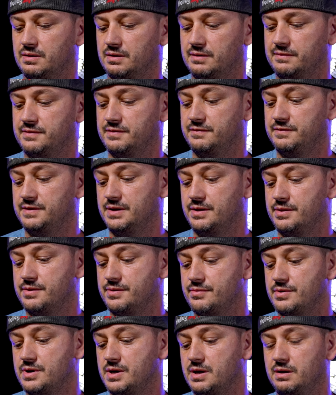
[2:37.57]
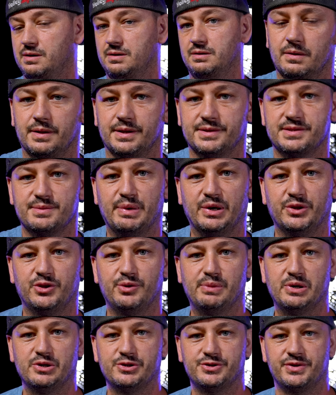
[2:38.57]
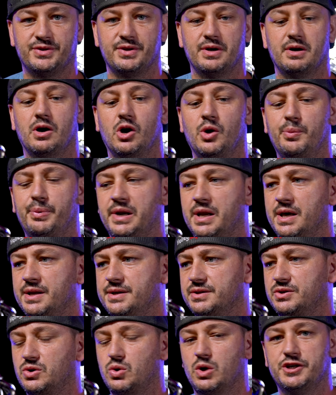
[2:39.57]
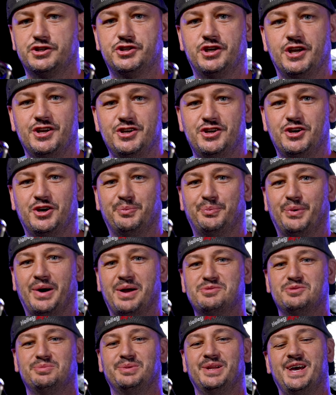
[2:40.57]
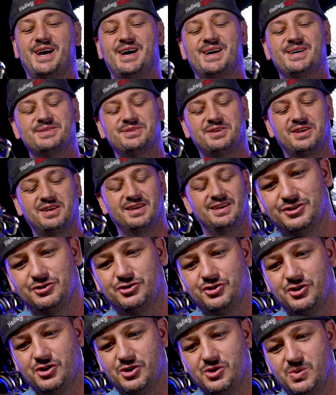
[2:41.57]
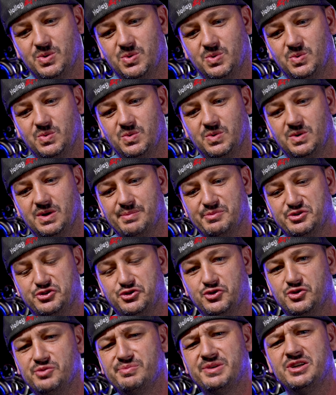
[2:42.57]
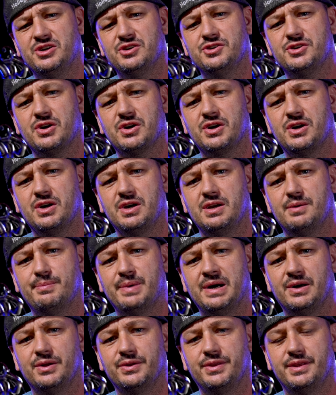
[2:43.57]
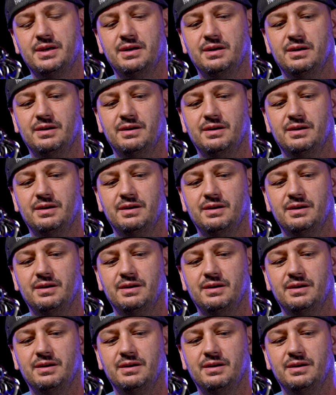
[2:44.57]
of the V3? Well, that's about the most open-ended question you could probably ask. So I'm assuming you're talking about the